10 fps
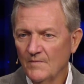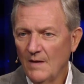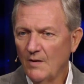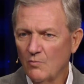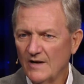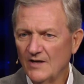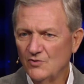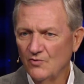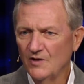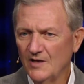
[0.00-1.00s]
Am I really
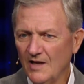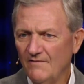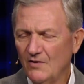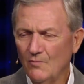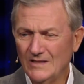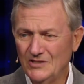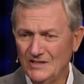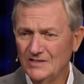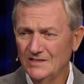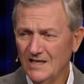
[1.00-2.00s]
truly loving the way
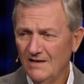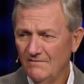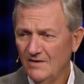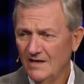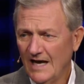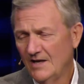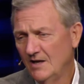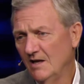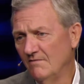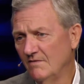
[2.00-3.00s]
Jesus loved? How did he
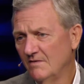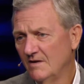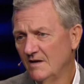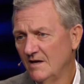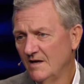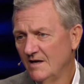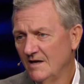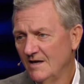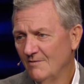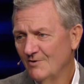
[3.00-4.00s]
love?
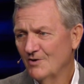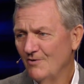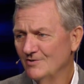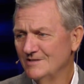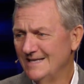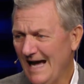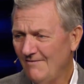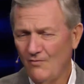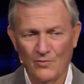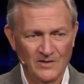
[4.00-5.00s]
On the cross and
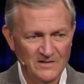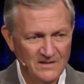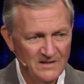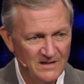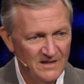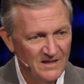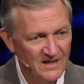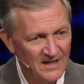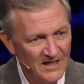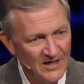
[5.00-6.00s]
died for us.
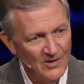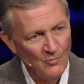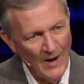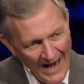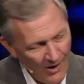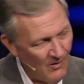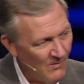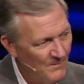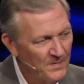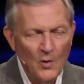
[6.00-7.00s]
Wow.
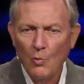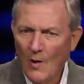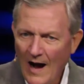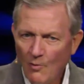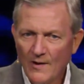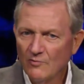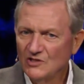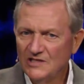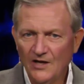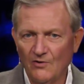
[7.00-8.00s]
While we were
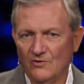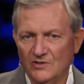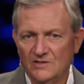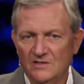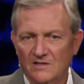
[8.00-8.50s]
sinners.